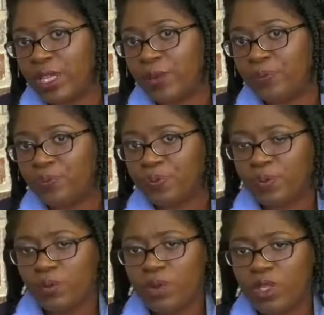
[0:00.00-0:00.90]
that
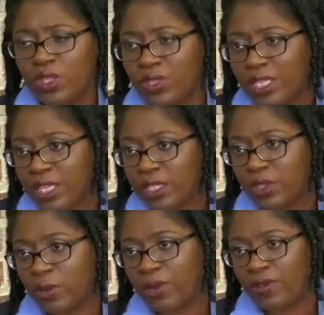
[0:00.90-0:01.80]
those
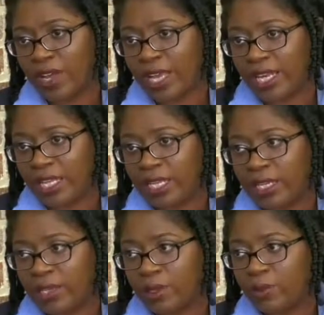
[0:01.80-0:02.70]
kids are provided
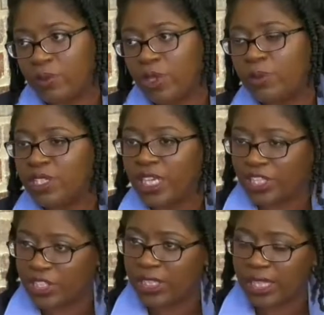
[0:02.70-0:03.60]
the
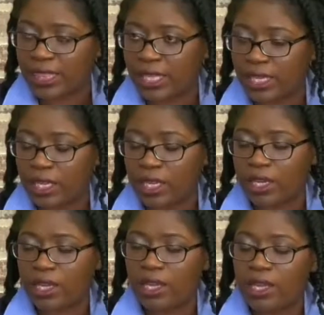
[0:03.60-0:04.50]
protection that they
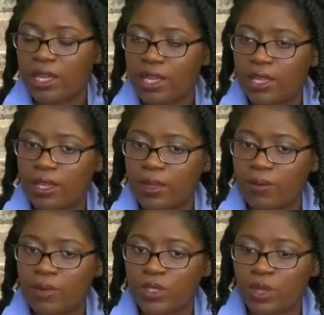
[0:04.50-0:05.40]
need.
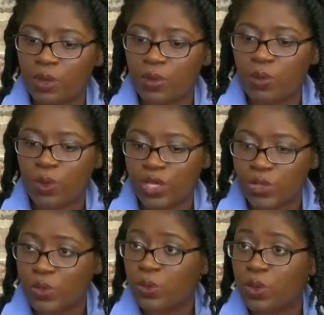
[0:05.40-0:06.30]
So we
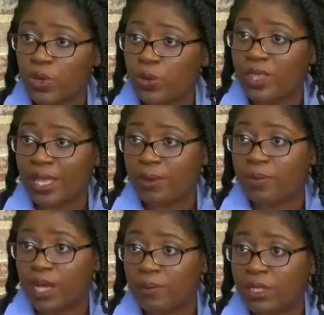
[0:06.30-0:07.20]
do work with
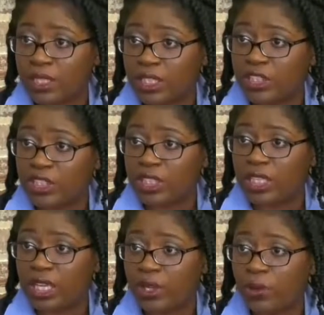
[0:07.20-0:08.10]
that
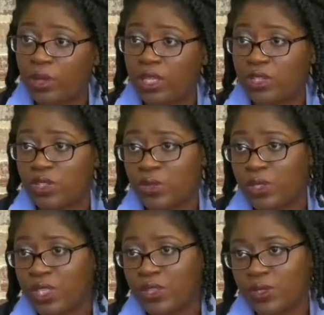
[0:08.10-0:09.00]
population, and we
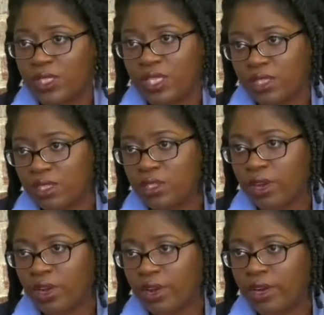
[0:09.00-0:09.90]
ensure that those kids
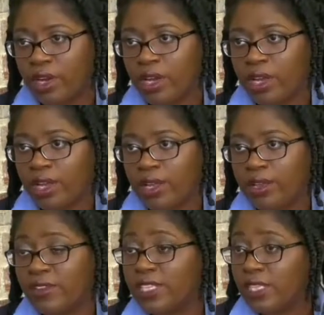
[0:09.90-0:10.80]
are
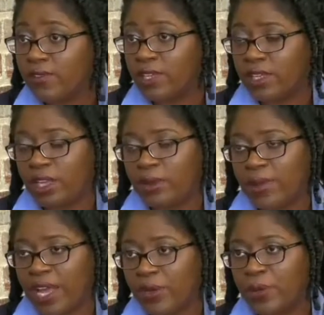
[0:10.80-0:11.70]
receiving
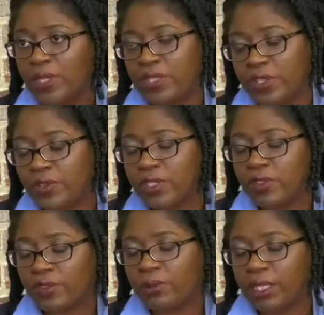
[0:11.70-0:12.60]
adequate
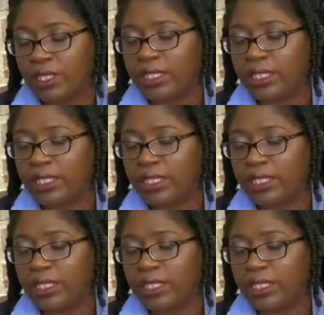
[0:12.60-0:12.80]
service from